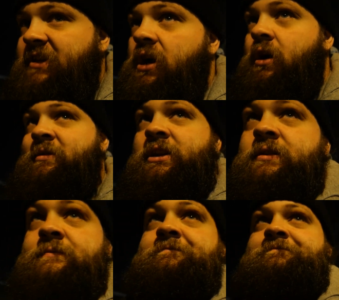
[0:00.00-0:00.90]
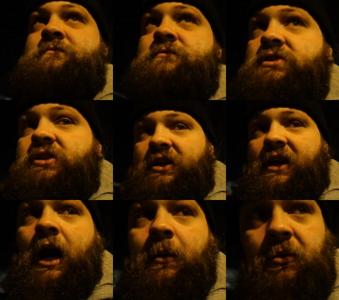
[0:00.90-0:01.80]
coming to the
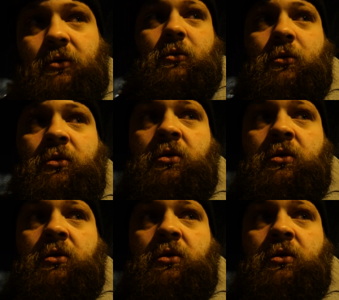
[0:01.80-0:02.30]
capital